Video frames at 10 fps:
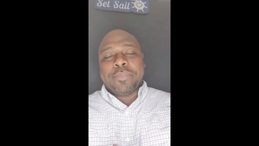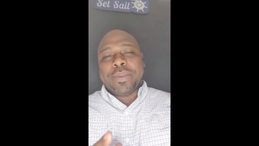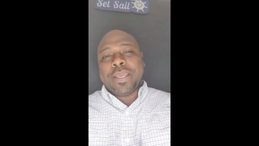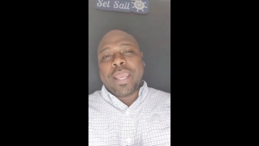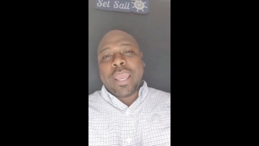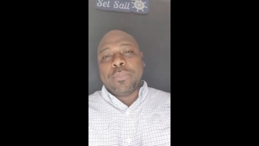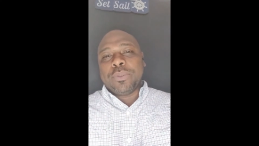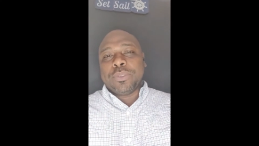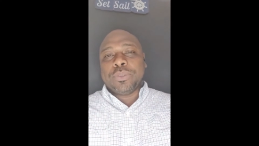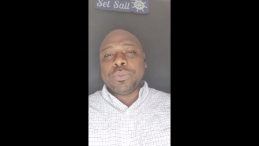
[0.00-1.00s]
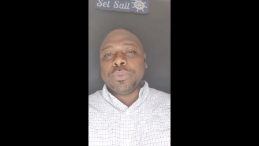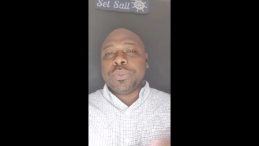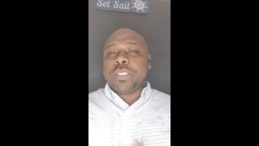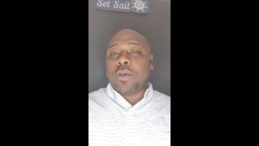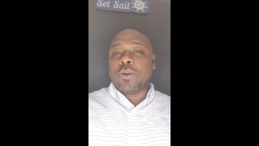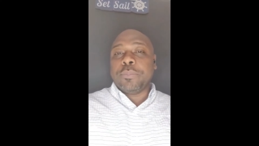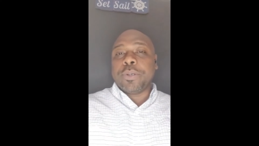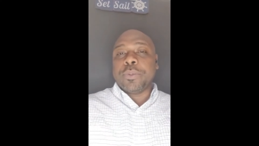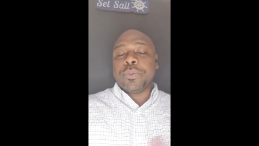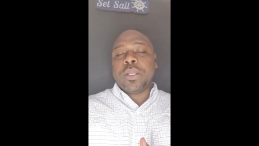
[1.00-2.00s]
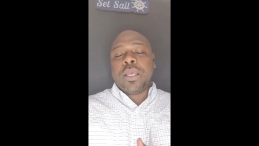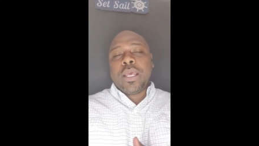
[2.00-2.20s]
being able to sell her boat